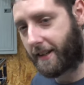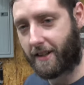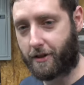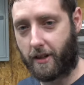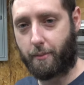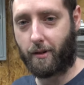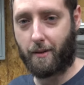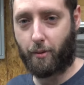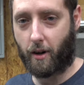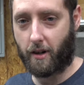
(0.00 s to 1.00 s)
against three D
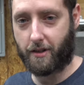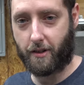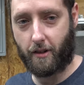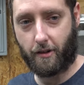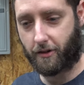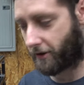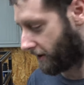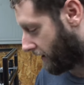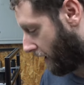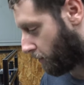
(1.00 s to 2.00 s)
printed parts, you know, so
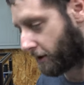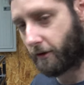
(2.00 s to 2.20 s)
you gotta work